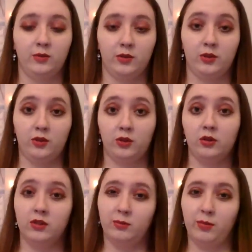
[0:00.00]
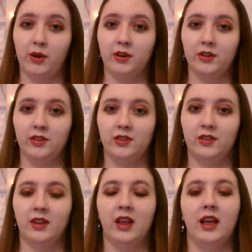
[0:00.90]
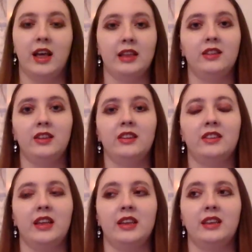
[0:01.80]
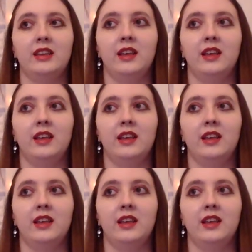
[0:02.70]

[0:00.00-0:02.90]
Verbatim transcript: certain parts. I think because they,